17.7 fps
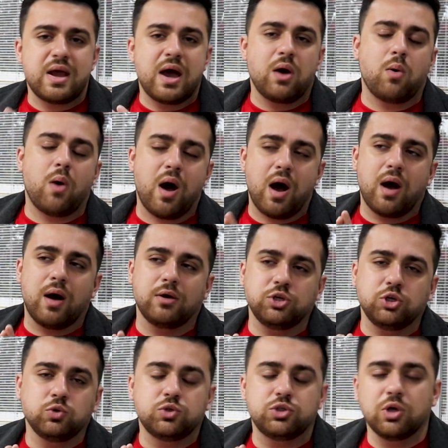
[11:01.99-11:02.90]
Now,
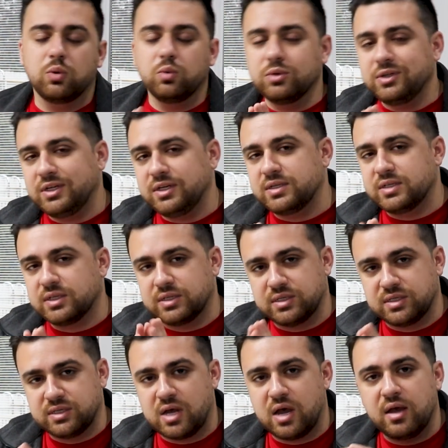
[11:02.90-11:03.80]
you don't need to
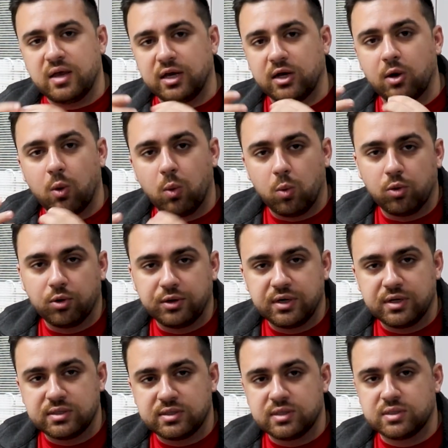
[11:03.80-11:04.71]
set a
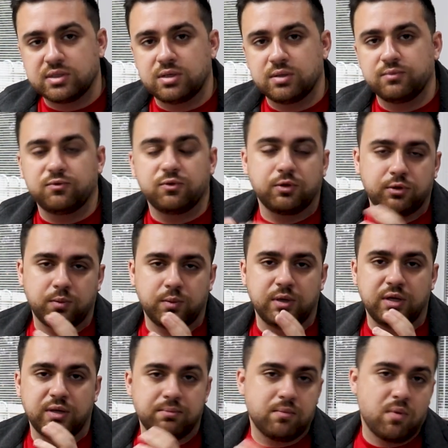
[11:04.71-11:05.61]
coordinate system for
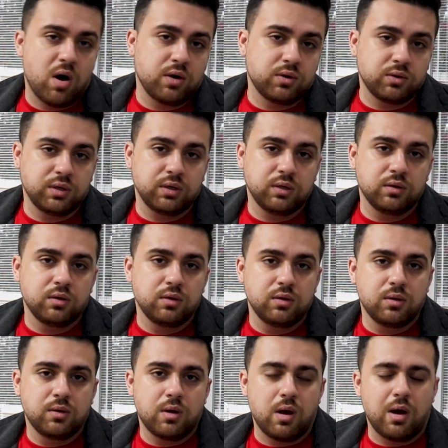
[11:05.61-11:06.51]
3D modeling.
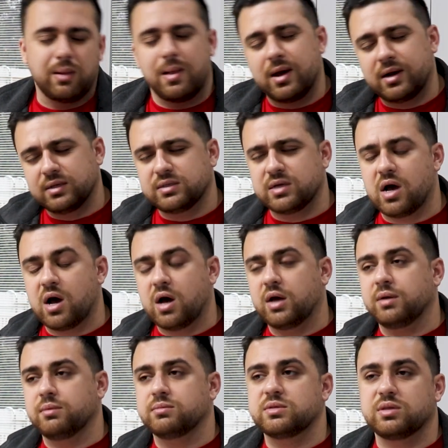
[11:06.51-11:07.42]
A lot of
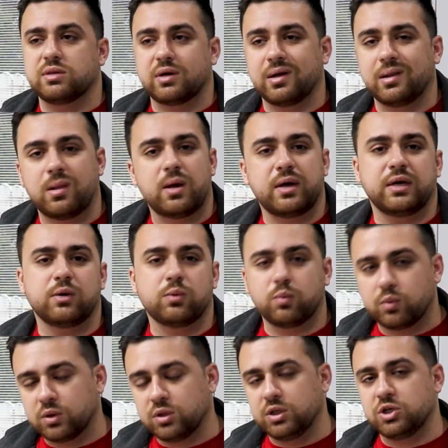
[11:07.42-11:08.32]
times the client
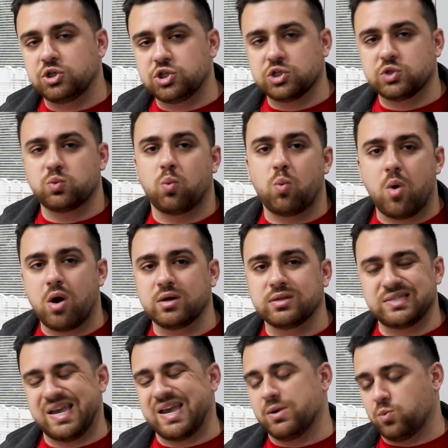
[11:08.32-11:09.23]
really just
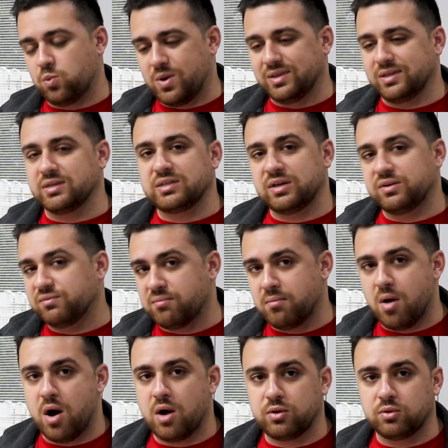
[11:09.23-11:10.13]
wants a relative
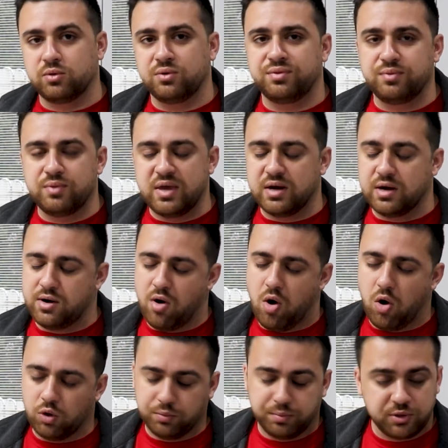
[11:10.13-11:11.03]
model in an
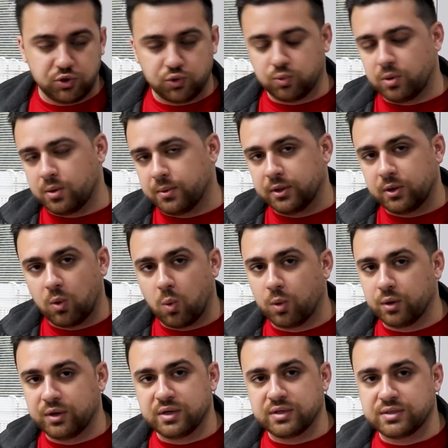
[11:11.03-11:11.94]
arbitrary
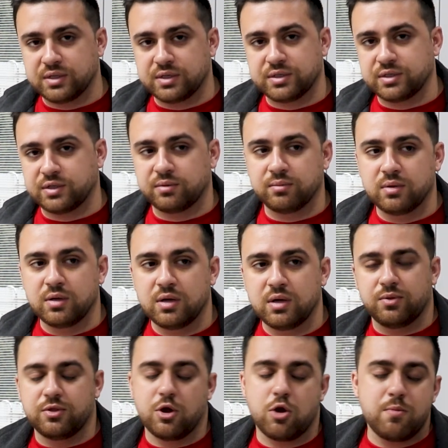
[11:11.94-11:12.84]
coordinate system.
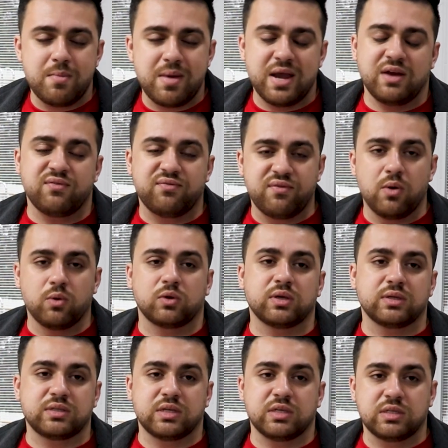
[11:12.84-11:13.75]
Their main
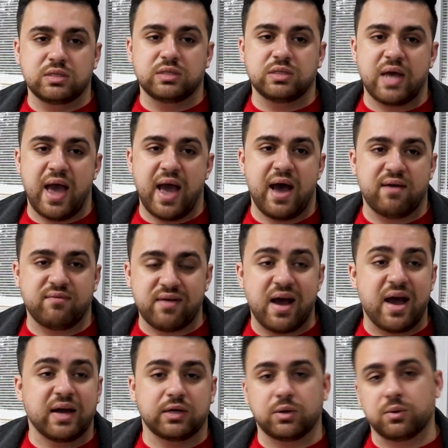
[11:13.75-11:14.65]
focus is to have
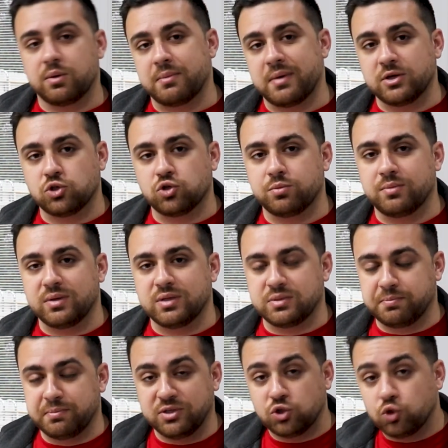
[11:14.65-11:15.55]
accurate
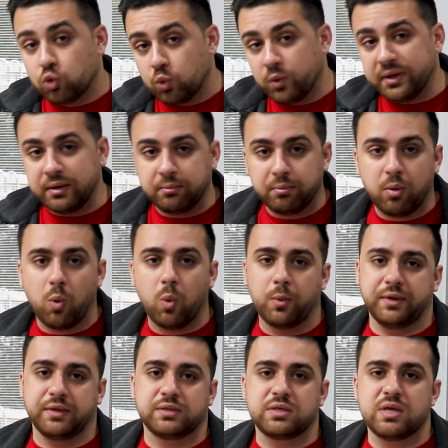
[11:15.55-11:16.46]
measurements between
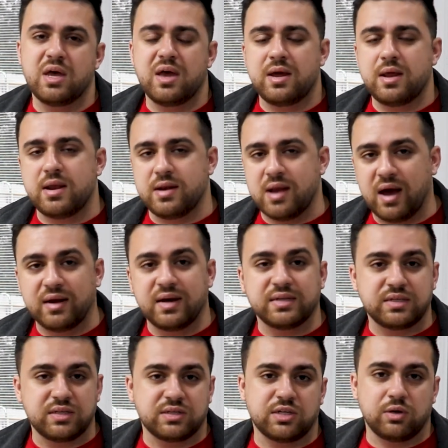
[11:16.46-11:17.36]
points, not
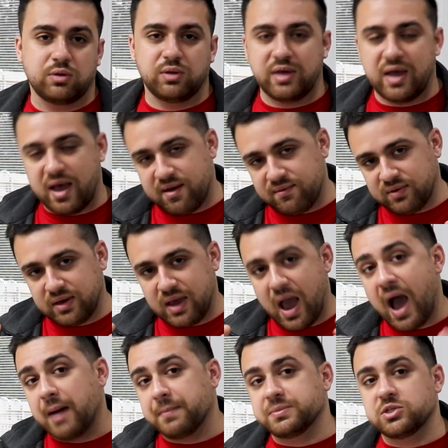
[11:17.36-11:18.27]
necessarily having
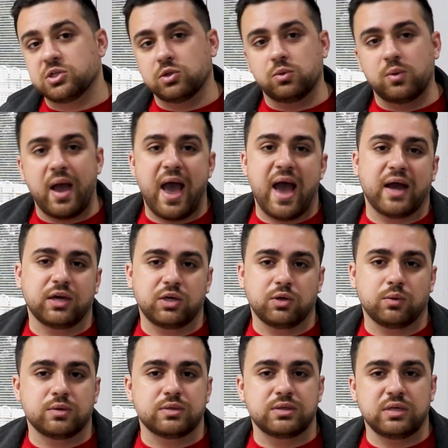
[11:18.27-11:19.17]
absolute
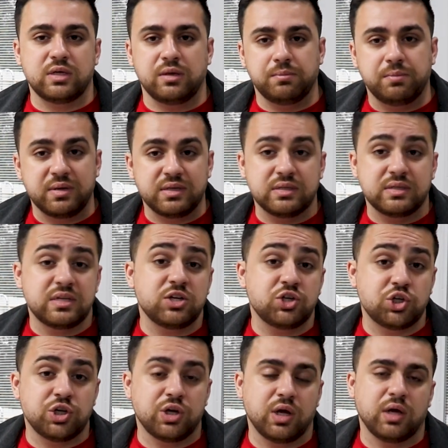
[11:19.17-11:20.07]
accuracy in
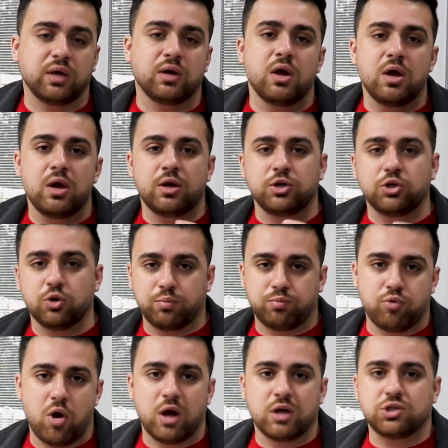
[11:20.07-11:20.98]
positioning your
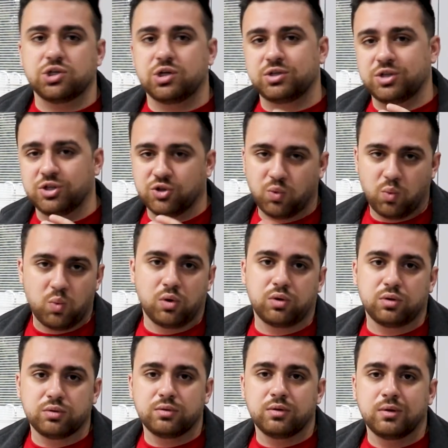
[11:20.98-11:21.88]
project in the
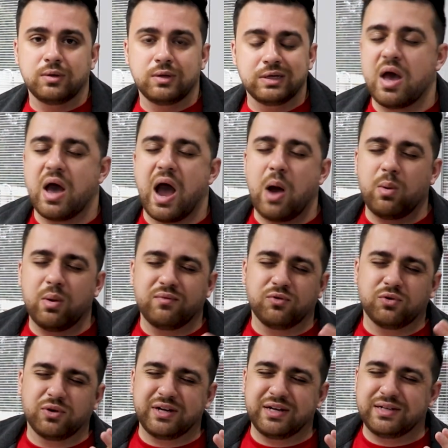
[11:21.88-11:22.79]
world.
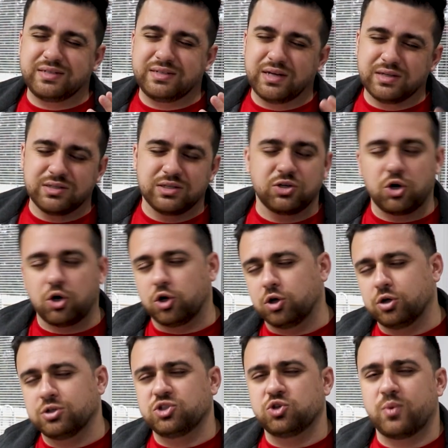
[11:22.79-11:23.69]
However, it doesn't
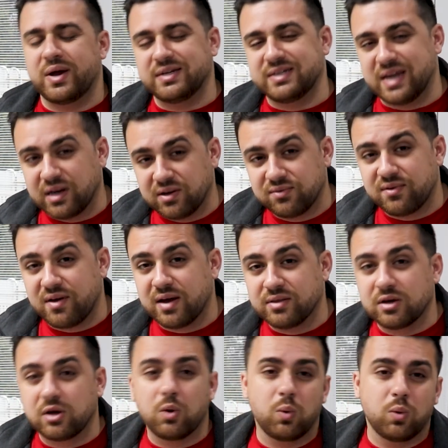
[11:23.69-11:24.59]
hurt to
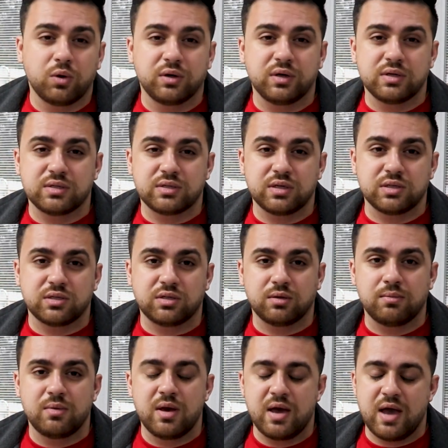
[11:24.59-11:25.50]
identify the coordinate
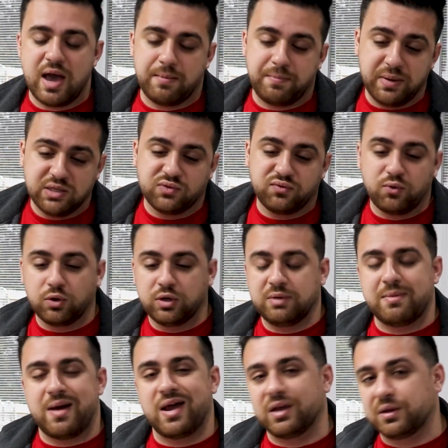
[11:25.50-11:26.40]
system, and
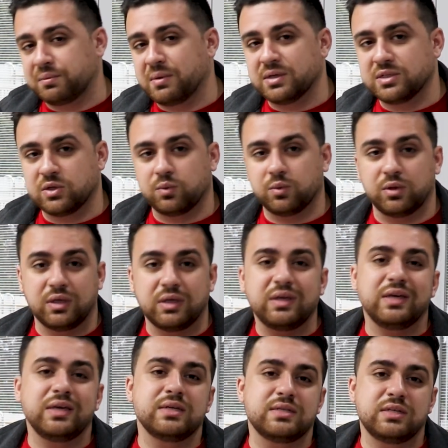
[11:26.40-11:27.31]
Pix4Dmatic makes it
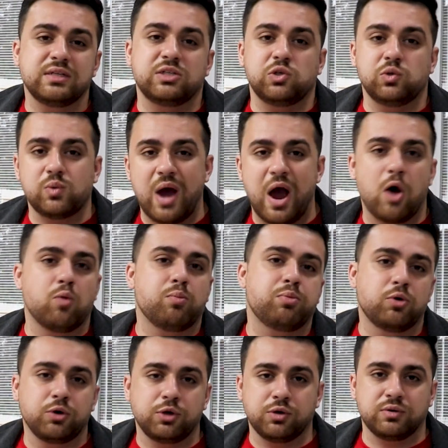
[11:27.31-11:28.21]
really easy to
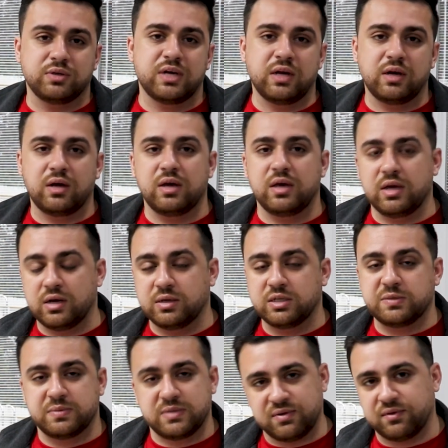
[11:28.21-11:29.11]
output your data in a
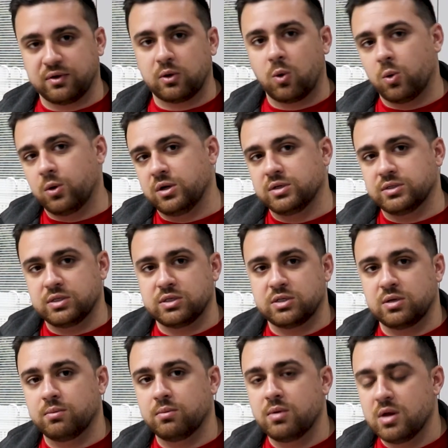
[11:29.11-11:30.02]
specific coordinate
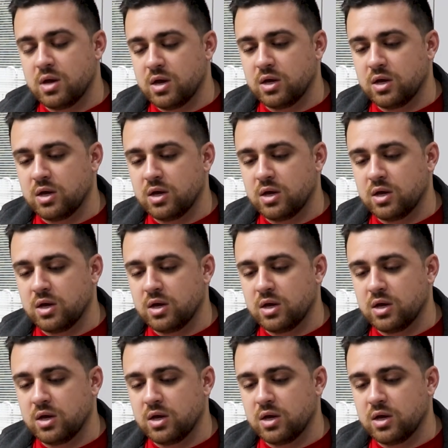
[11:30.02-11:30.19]
system.